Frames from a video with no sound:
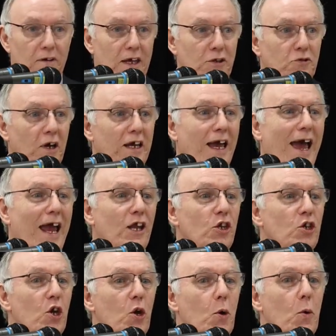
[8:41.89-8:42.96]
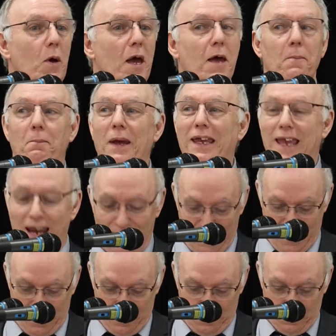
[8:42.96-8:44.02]
That's right, a new
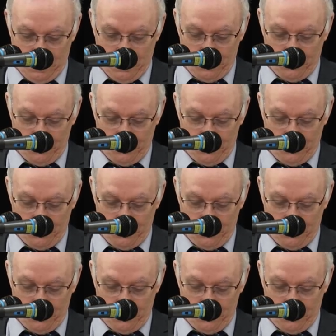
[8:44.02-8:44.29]
beginning.